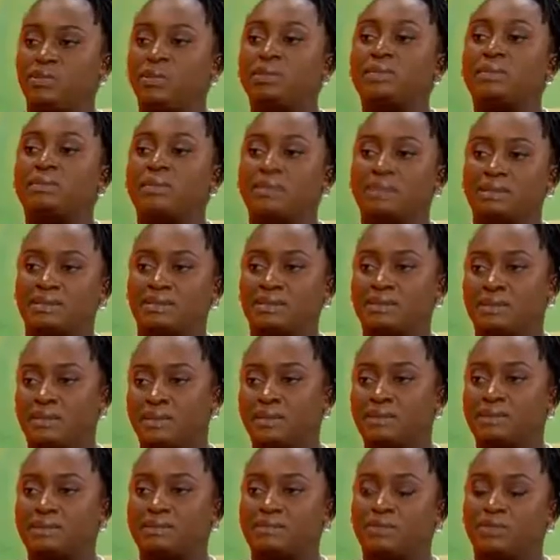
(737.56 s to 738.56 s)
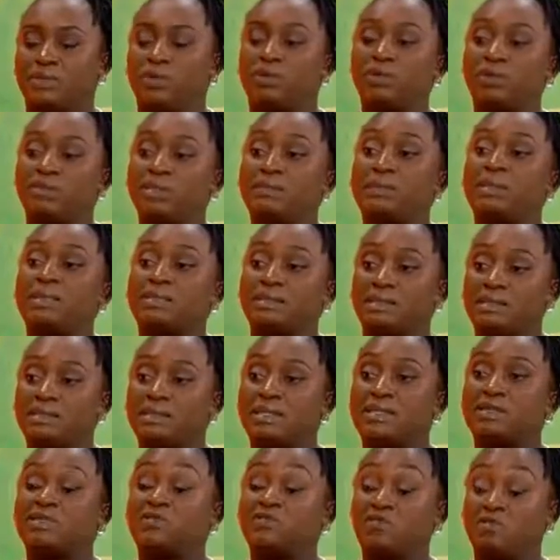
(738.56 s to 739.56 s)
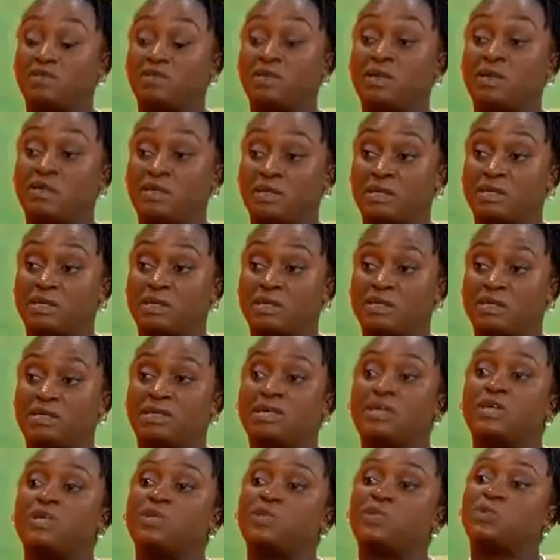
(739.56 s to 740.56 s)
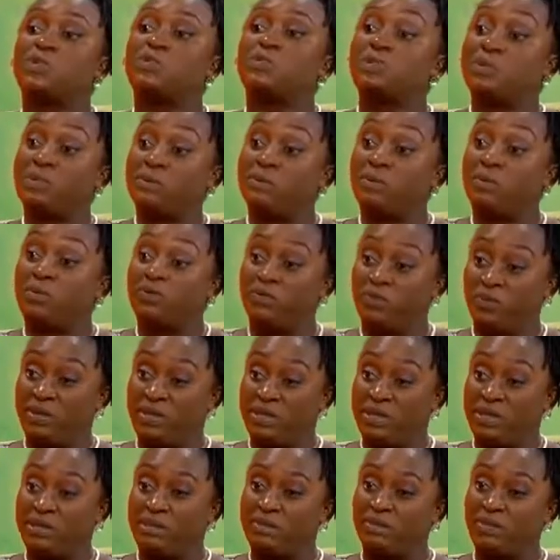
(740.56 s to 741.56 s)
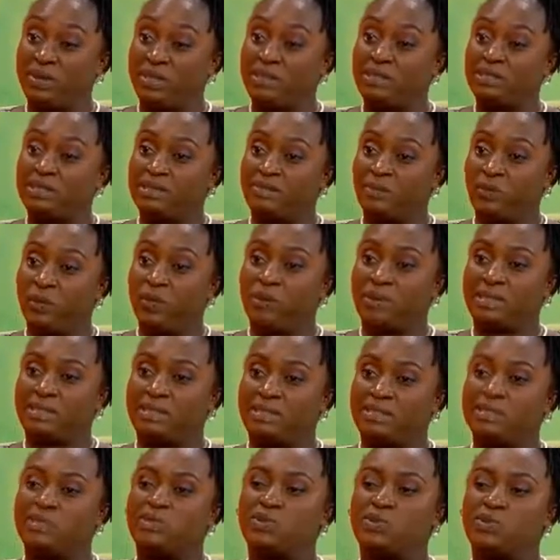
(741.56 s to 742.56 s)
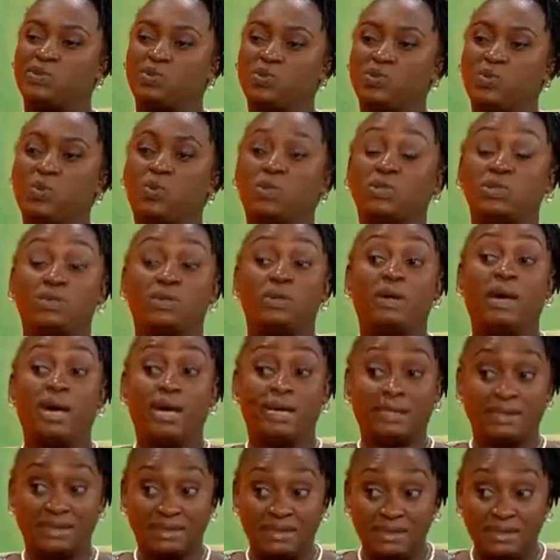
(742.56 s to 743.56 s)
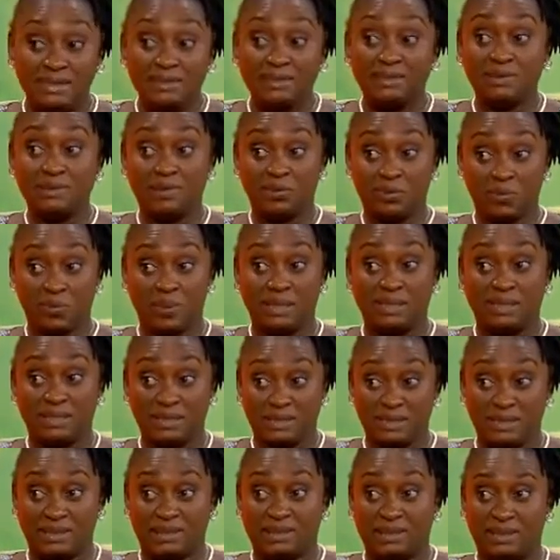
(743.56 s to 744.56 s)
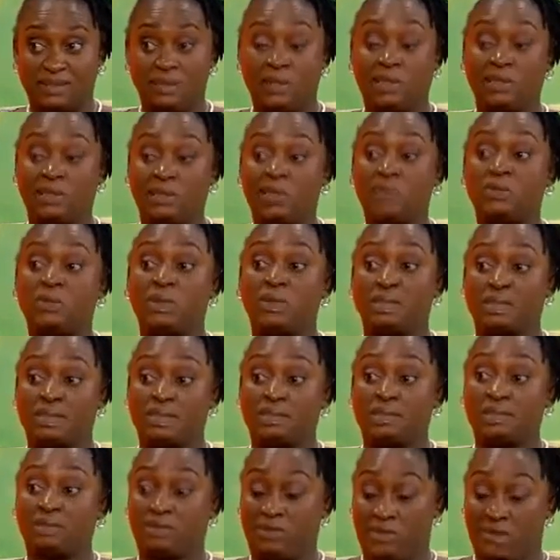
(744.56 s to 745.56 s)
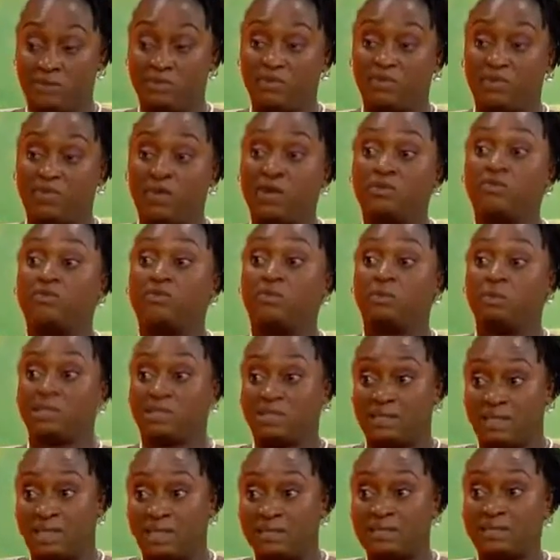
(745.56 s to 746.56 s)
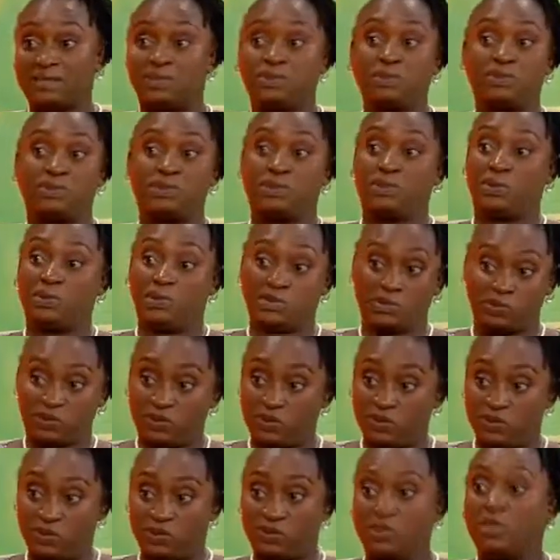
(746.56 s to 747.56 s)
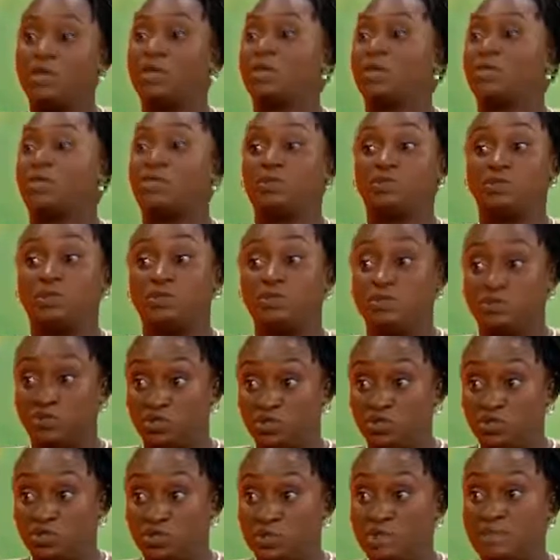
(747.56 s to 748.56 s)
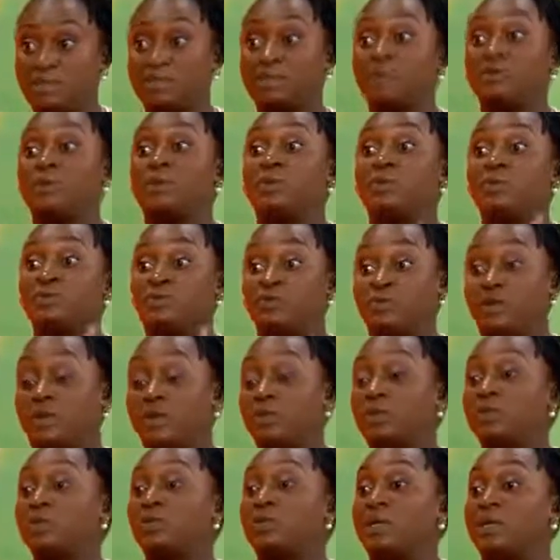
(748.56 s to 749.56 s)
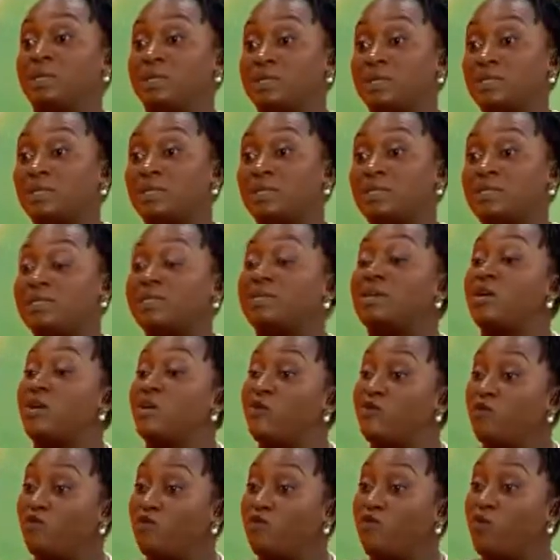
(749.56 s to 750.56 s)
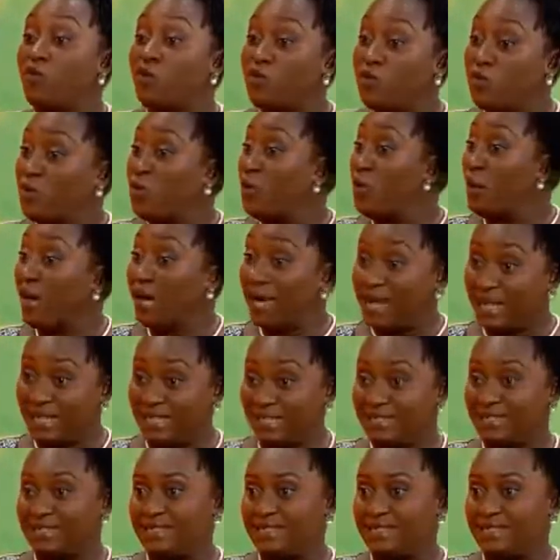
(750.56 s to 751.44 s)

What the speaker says: mass index, your body mass index of over 30. So the basic point is to know what your ideal weight is. Your ideal weight can be found from a chart. You go to the hospital, go to a nutritionist, they'll be able to find what your ideal weight is for your height.